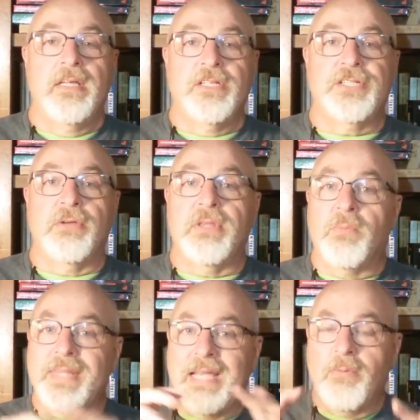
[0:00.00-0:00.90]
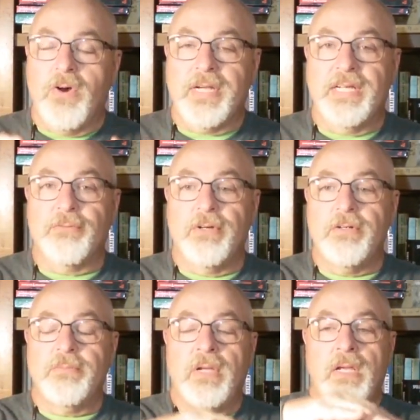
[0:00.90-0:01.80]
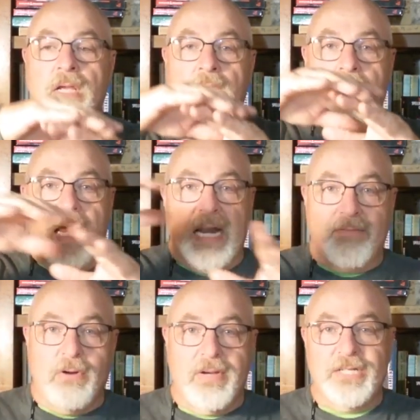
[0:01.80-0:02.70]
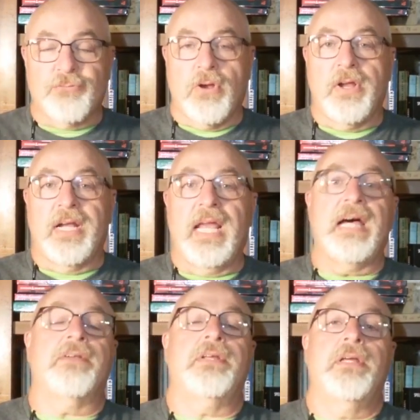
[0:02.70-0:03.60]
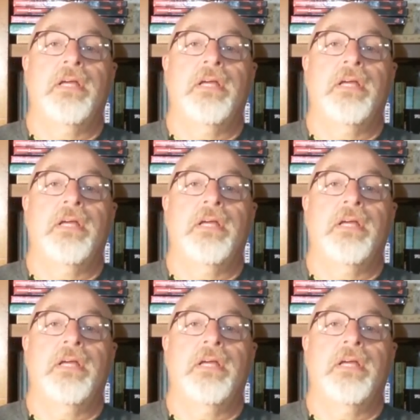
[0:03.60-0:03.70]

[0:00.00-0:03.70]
so that when they walk in the room and I've already drawn it out,